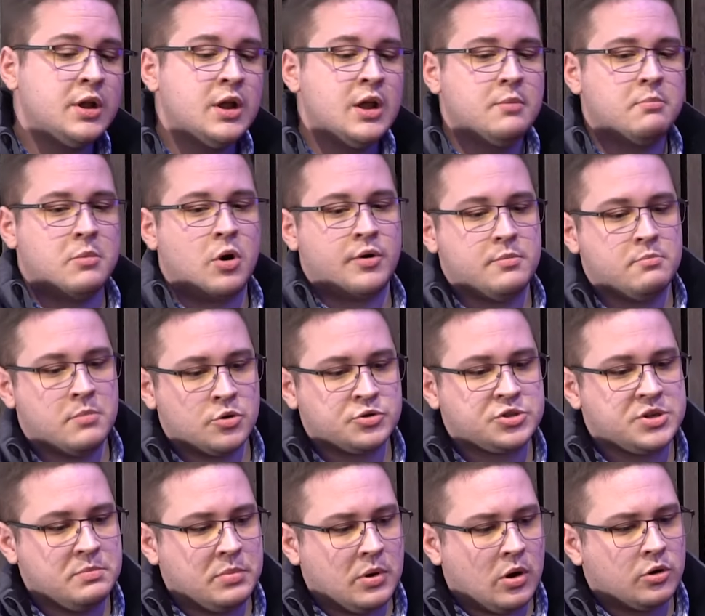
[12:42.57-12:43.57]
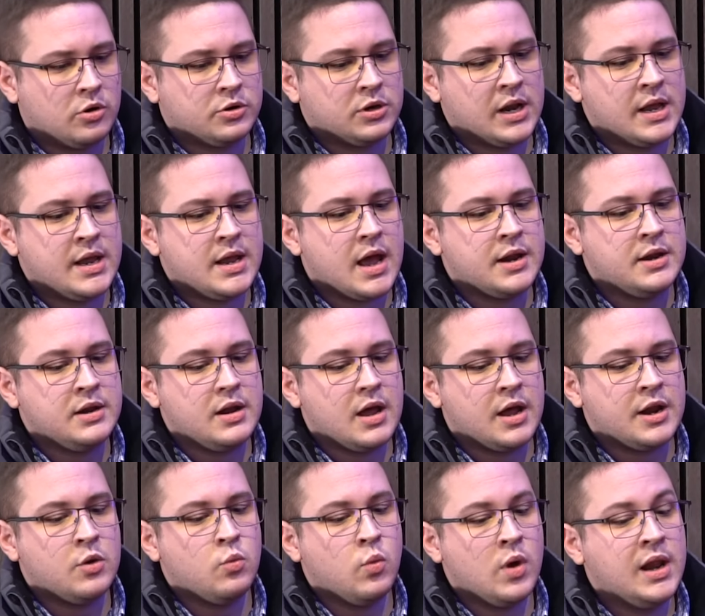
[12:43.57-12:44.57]
most importantly, and
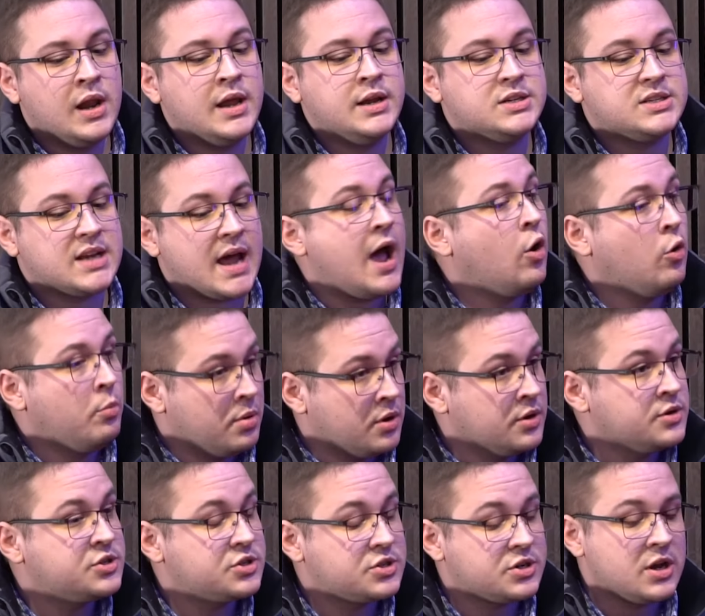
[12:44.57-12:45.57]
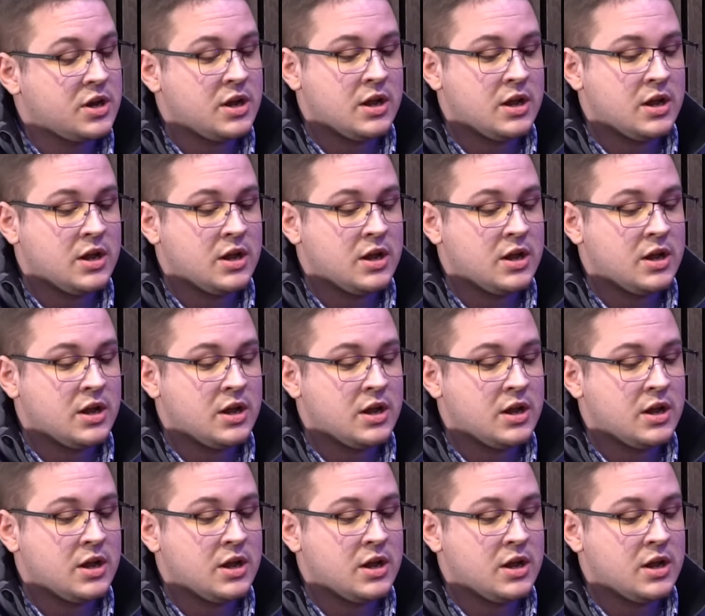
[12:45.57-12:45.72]
are willing to help us.